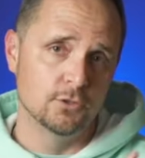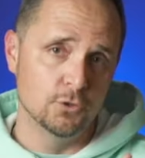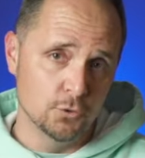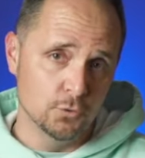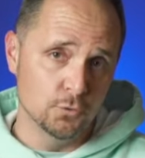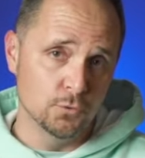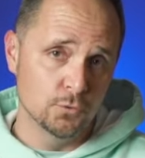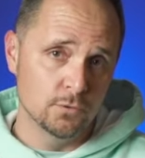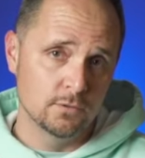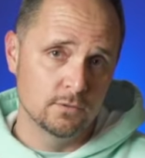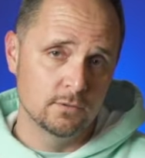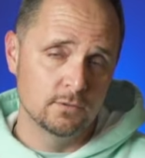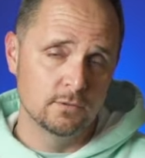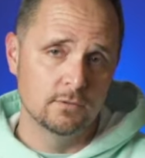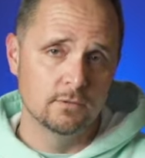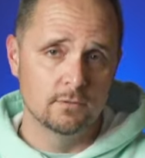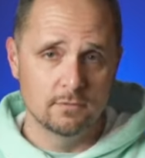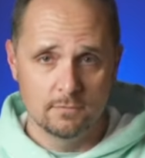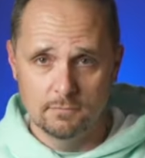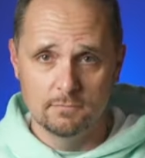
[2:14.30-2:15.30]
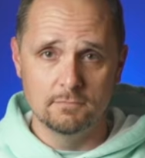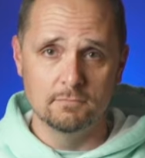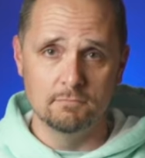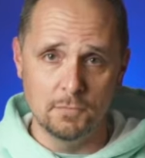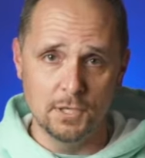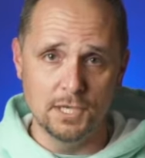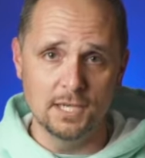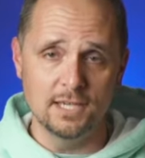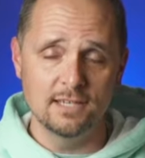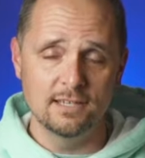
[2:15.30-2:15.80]
you,
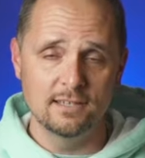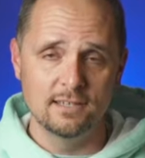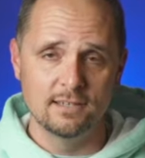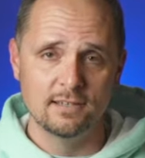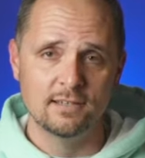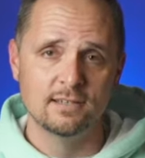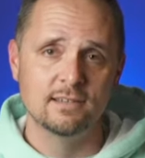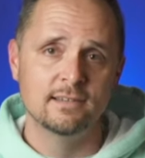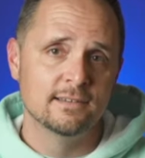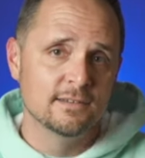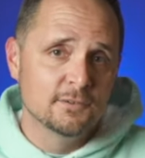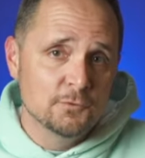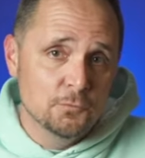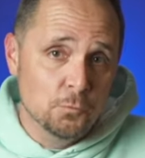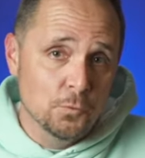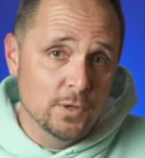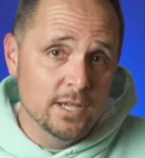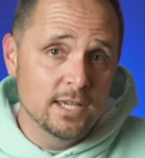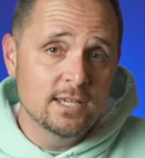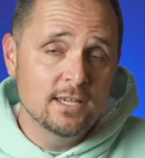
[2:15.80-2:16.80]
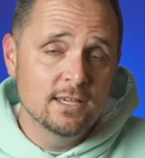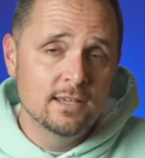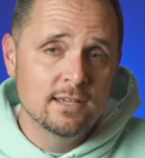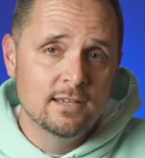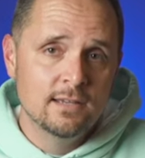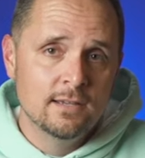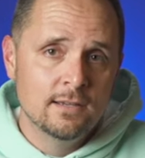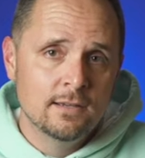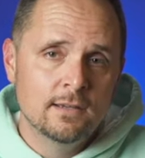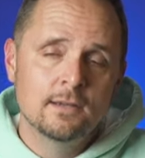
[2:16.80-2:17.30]
me, we,
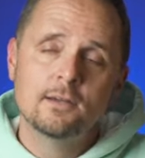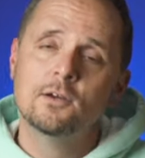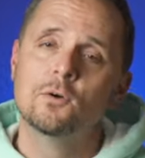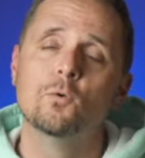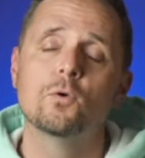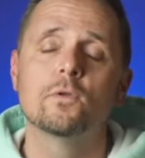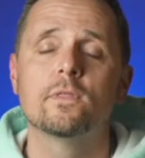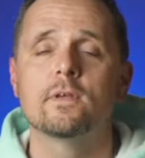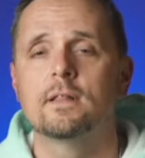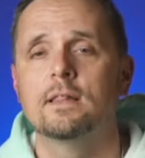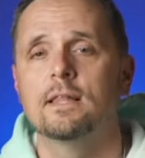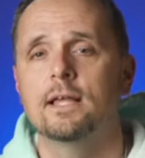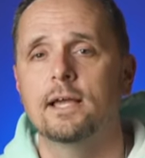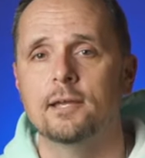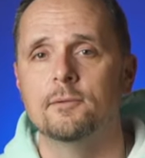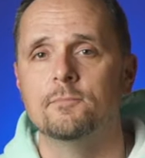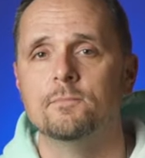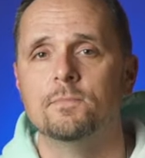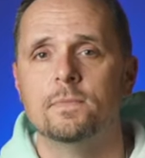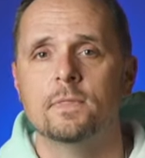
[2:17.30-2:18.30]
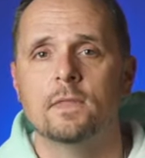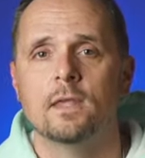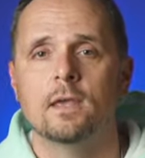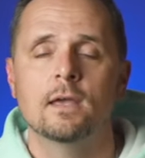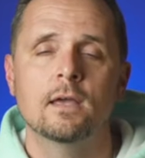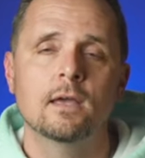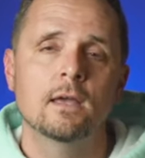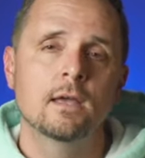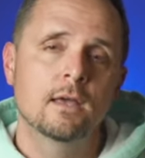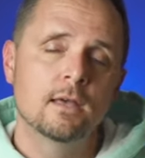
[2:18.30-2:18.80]
we're the clay.
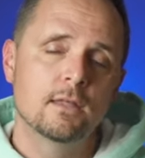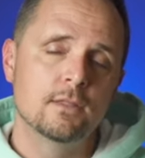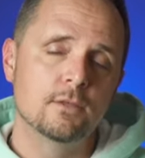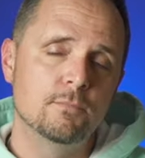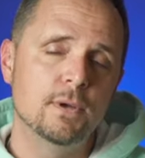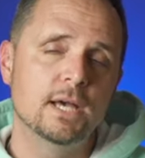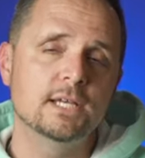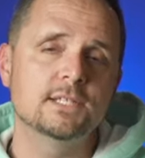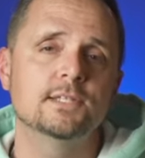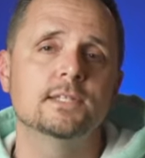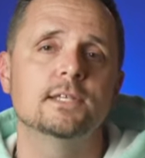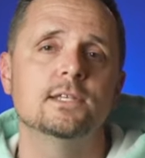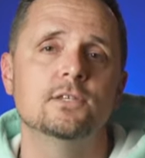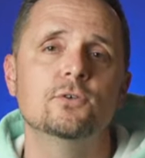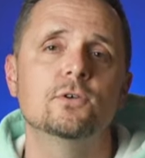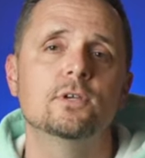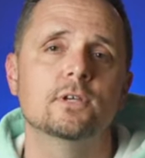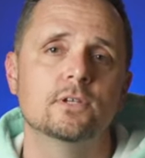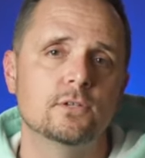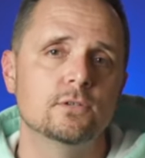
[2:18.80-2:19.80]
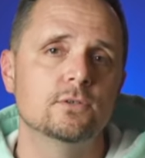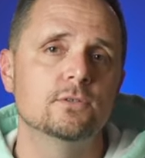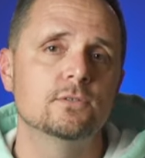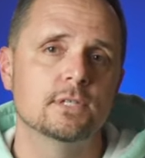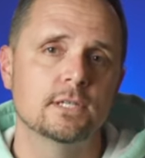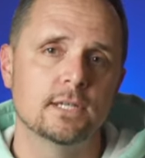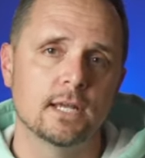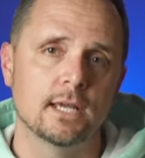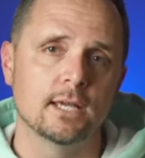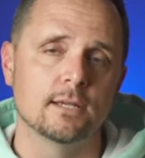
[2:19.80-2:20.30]
The best thing you could do
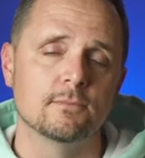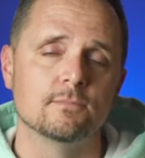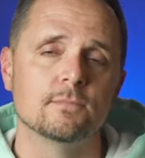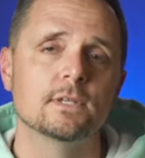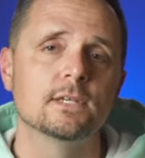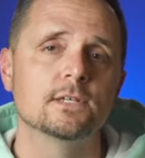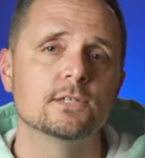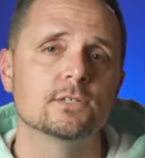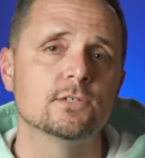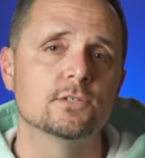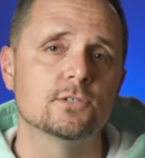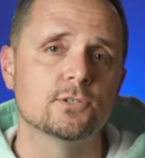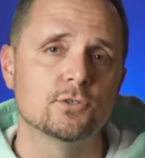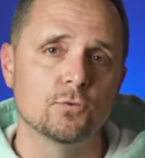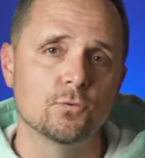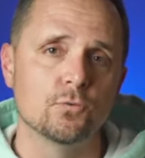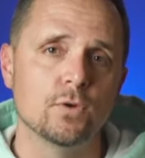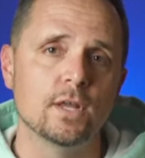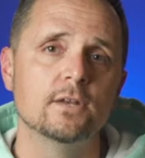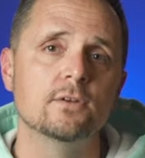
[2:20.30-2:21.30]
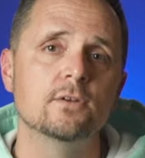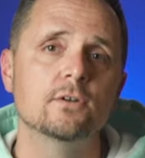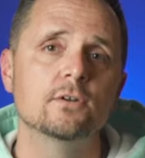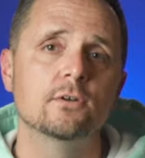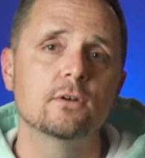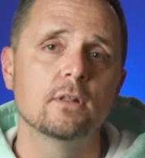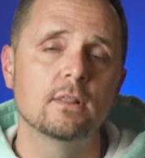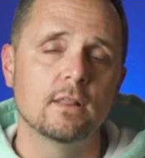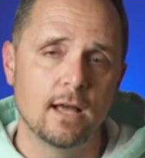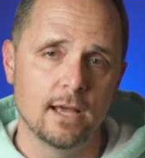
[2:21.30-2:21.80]
today is to surrender
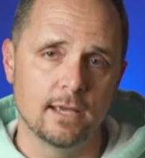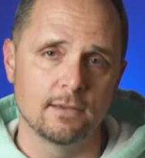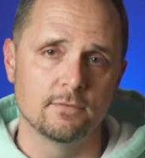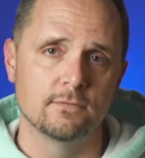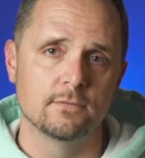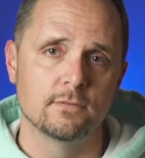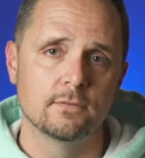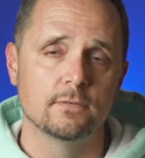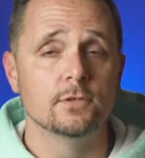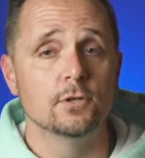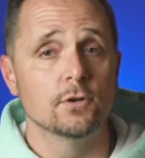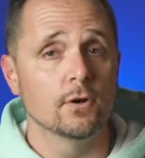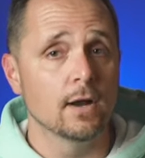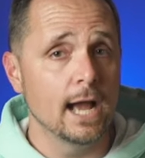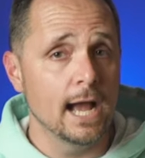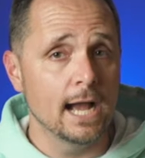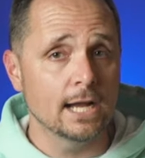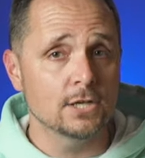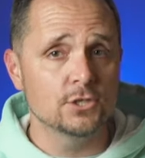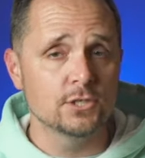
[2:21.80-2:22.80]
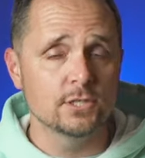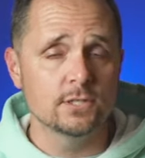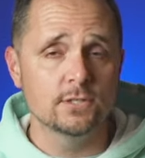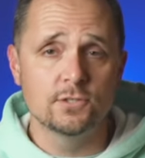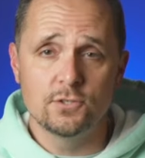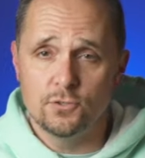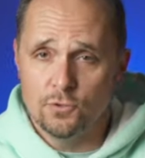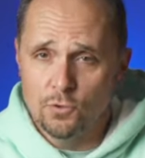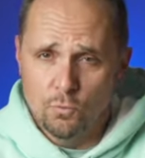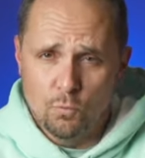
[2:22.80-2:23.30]
your life, your
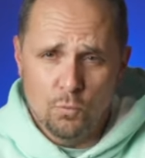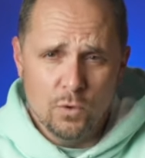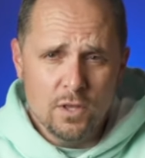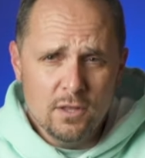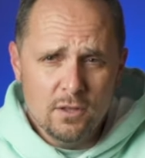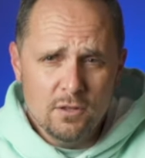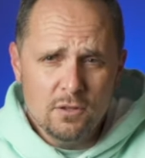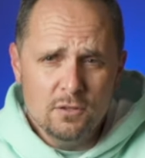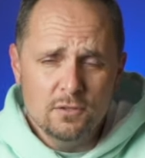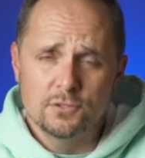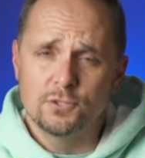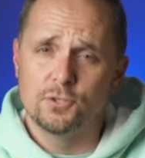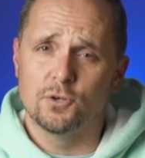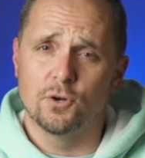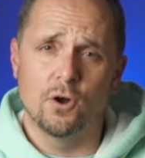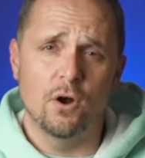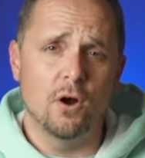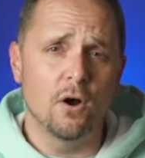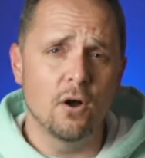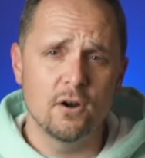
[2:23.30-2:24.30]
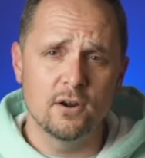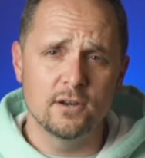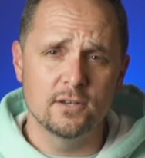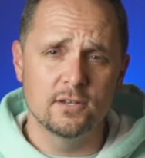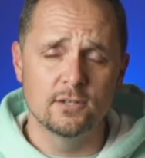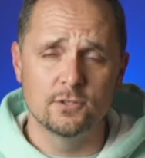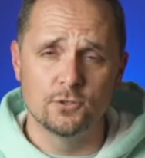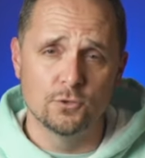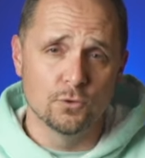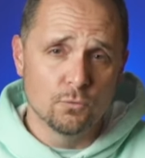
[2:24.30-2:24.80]
actions, your will, your heart,
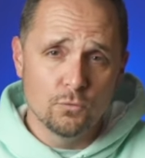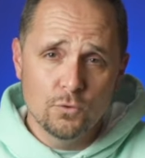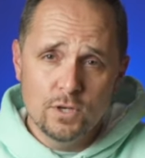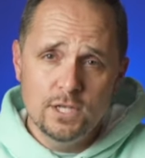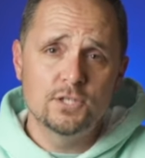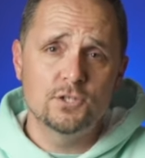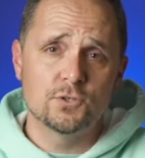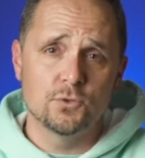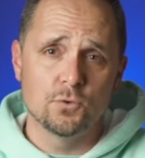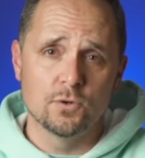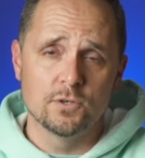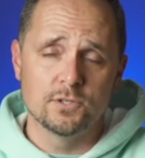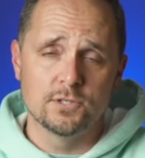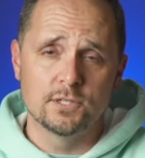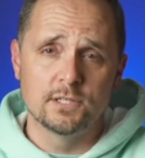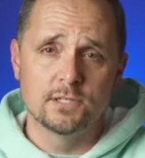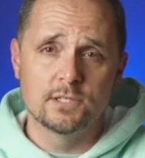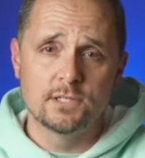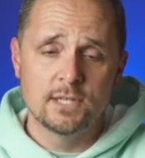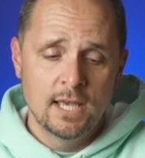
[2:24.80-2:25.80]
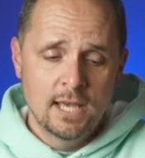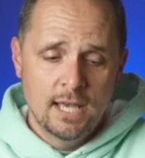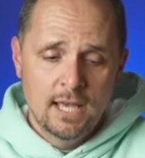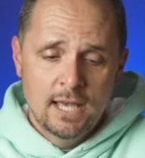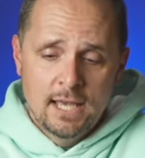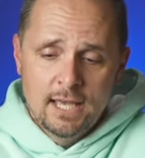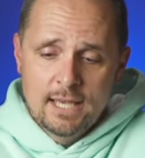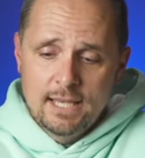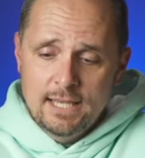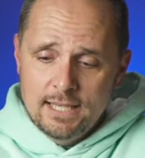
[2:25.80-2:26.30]
your resources
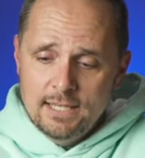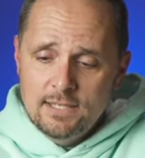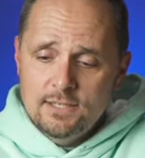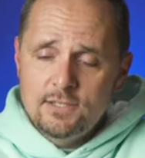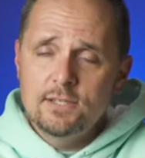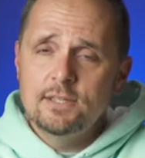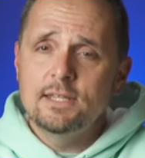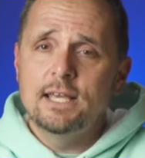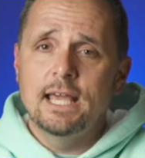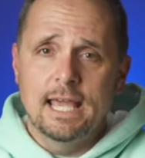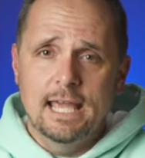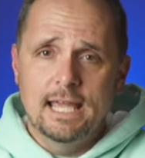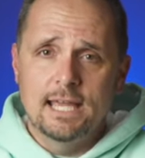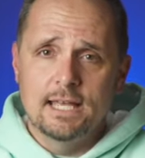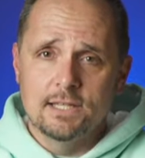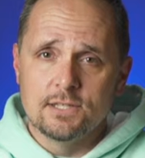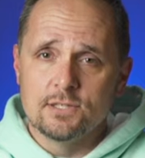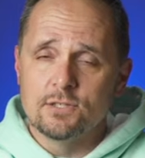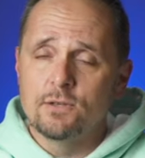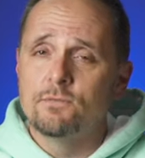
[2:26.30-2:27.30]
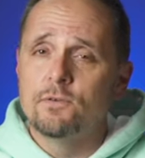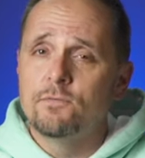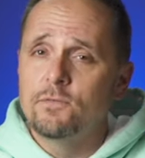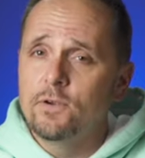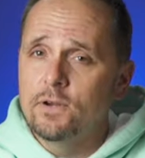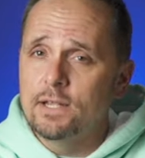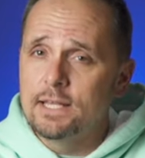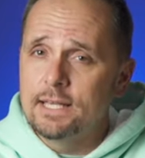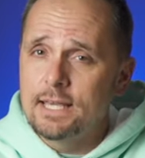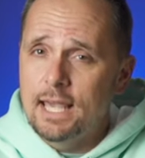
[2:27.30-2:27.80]
into the hands of a
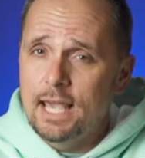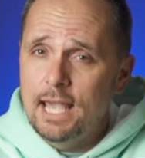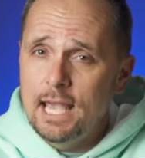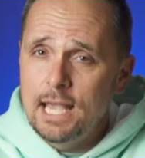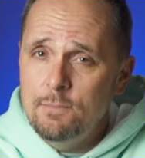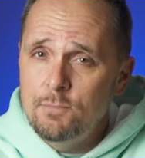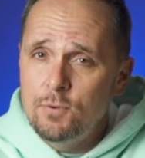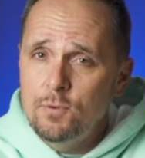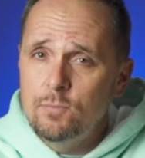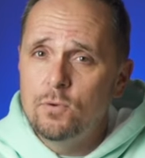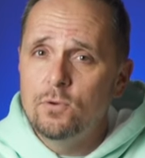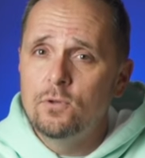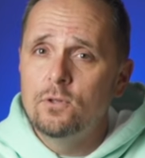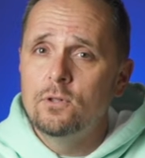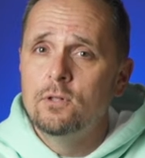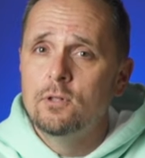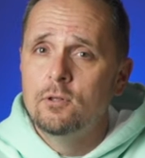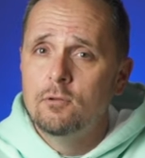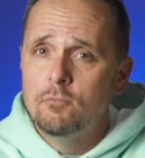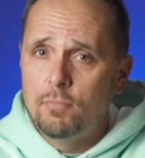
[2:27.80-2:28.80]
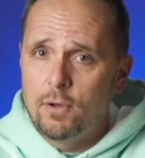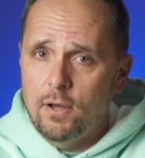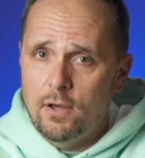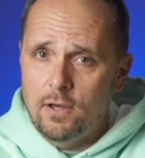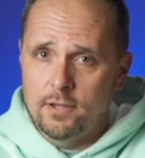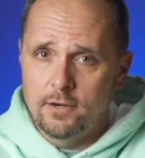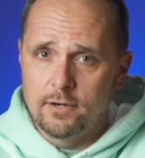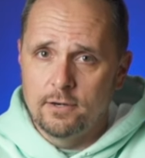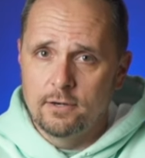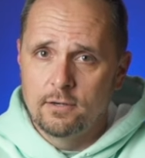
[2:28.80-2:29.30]
very capable
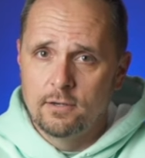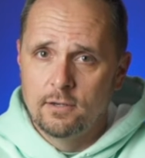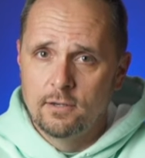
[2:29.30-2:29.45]
potter